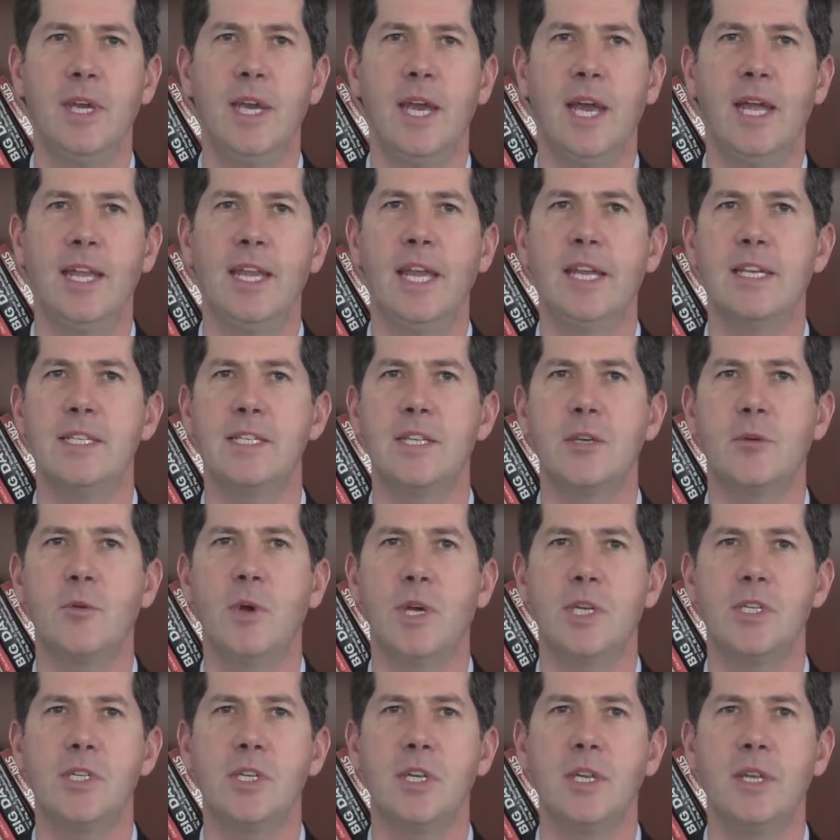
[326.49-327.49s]
And that is the
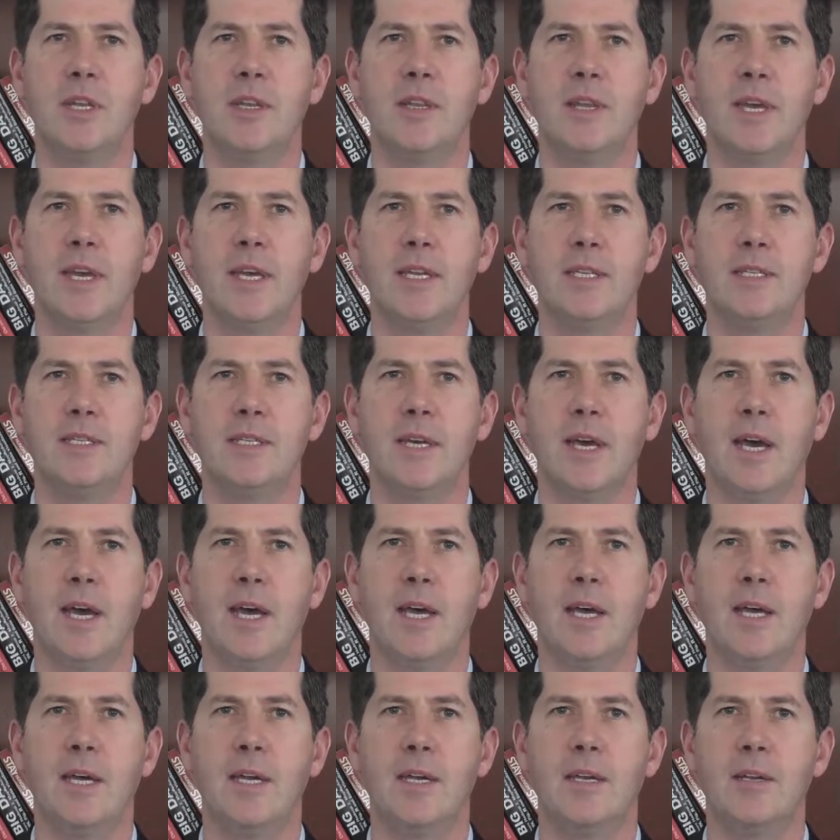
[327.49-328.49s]
question
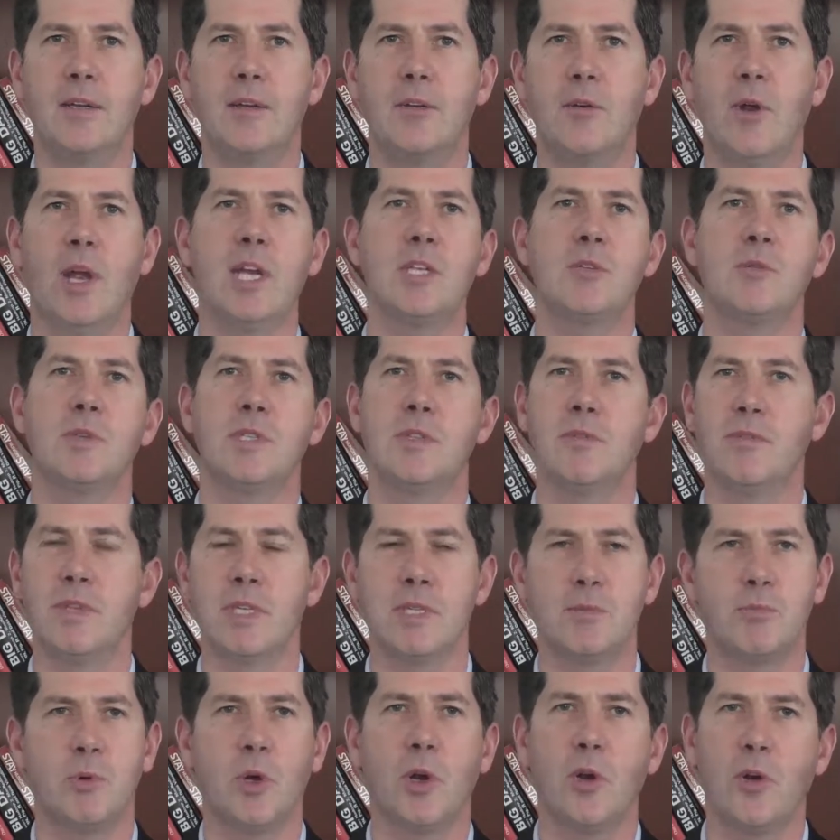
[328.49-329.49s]
that graduates of
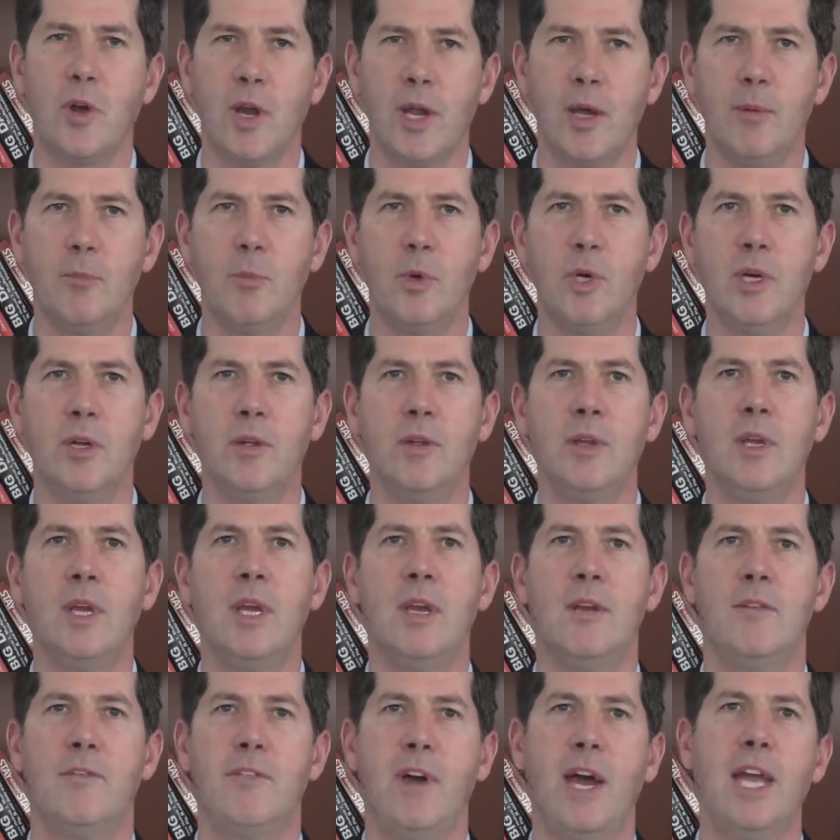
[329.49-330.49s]
this program will
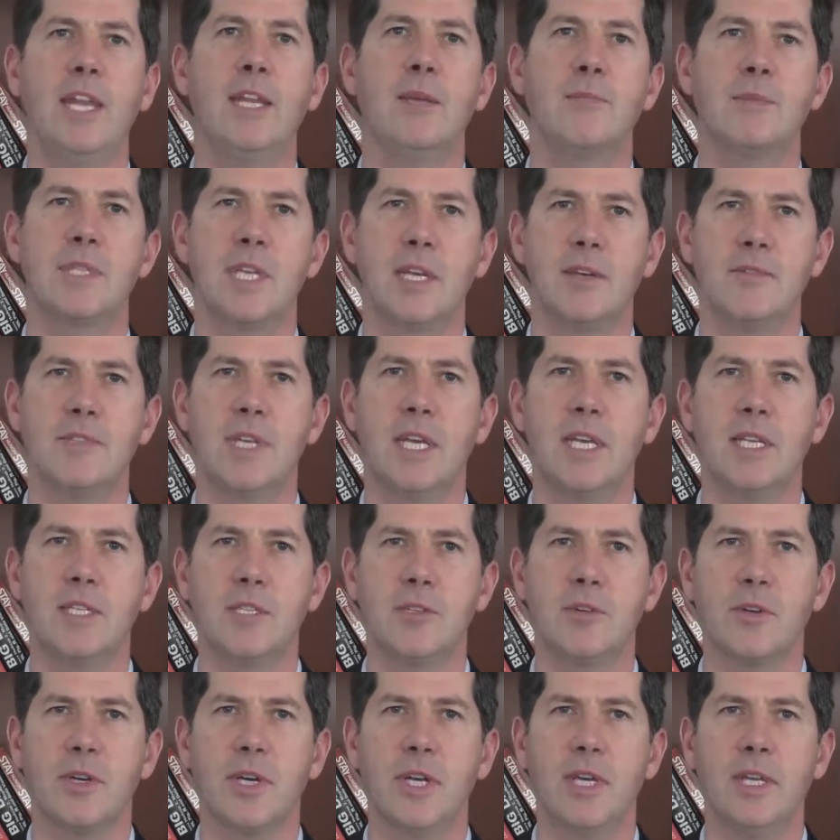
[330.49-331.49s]
find themselves
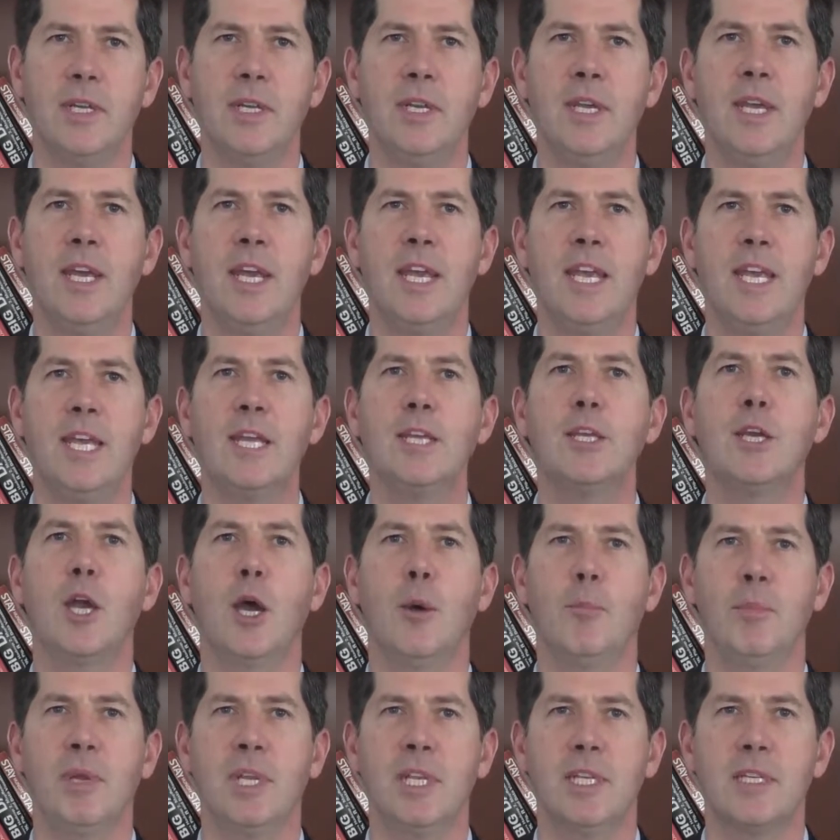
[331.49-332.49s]
answering in
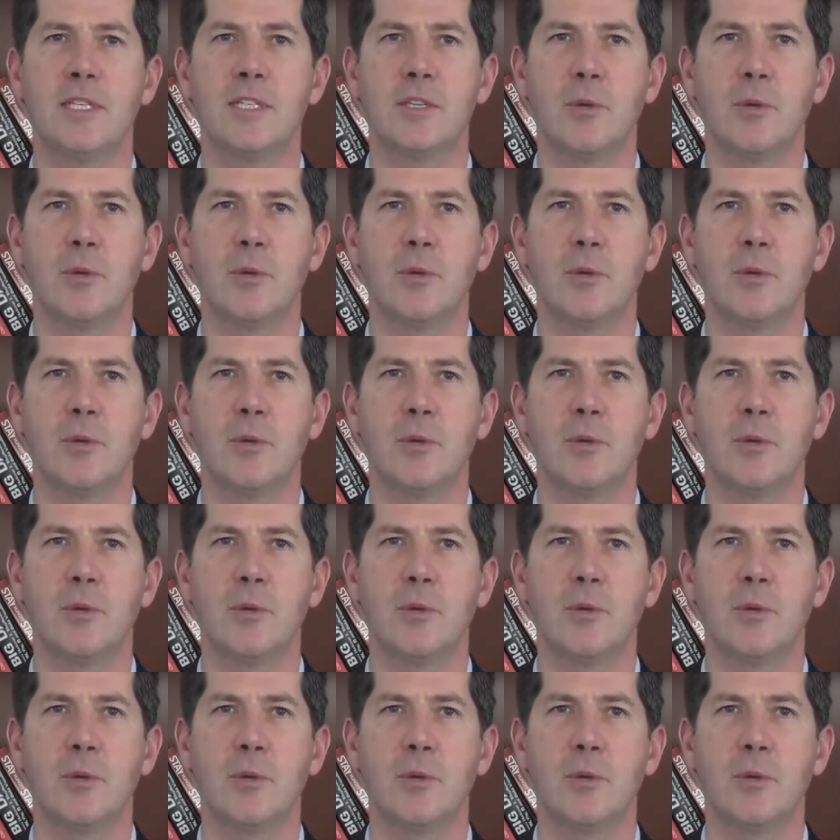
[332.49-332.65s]
companies.